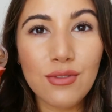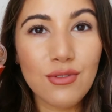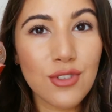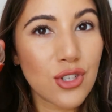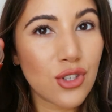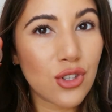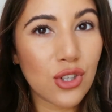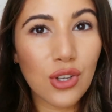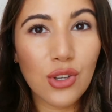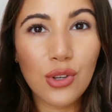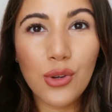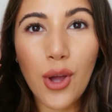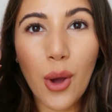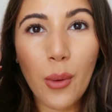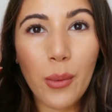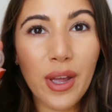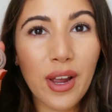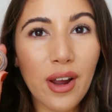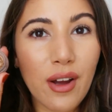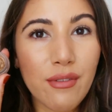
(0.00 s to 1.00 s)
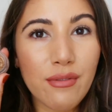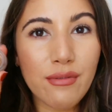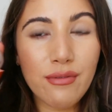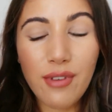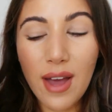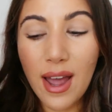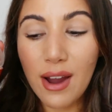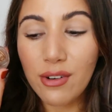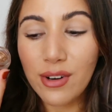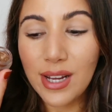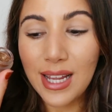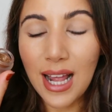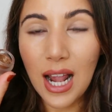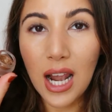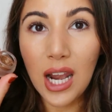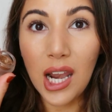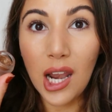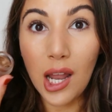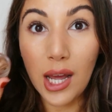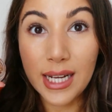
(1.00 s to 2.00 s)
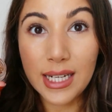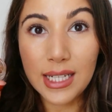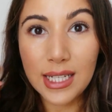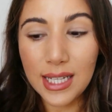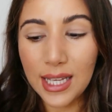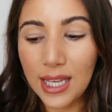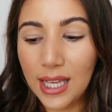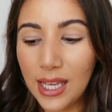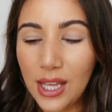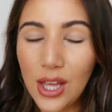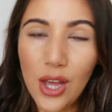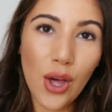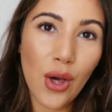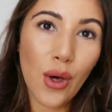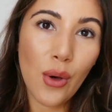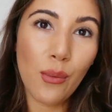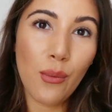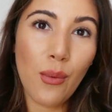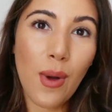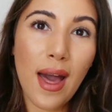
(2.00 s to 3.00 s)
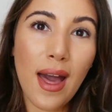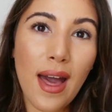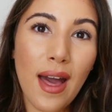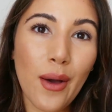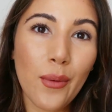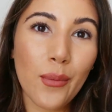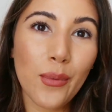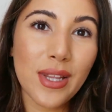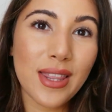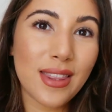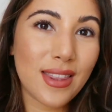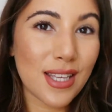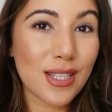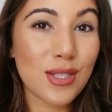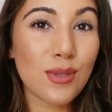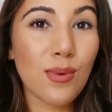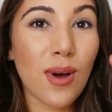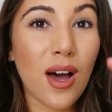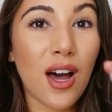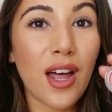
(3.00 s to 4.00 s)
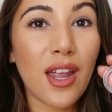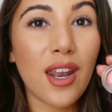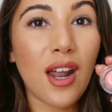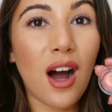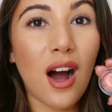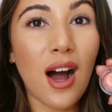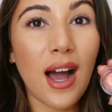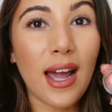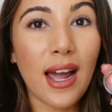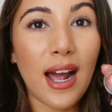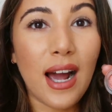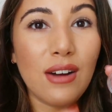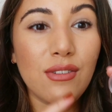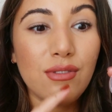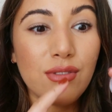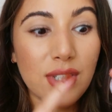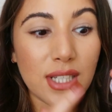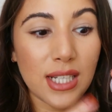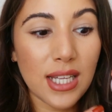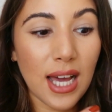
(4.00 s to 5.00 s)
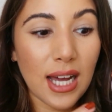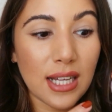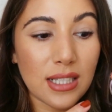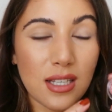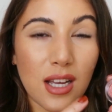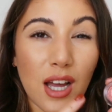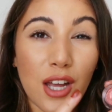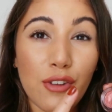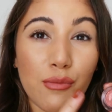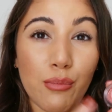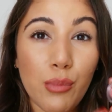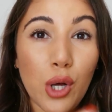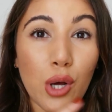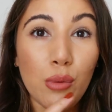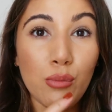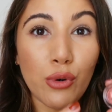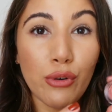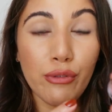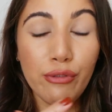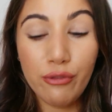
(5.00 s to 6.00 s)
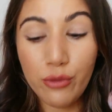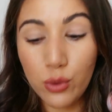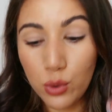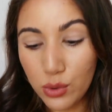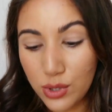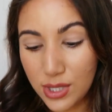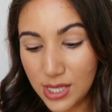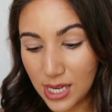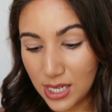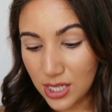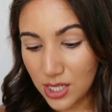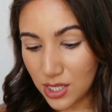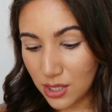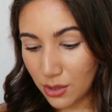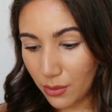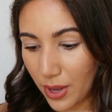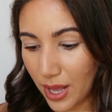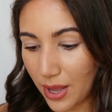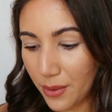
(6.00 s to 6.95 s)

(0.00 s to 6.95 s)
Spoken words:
just going very lightly, where with this one I really had to kind of put more force into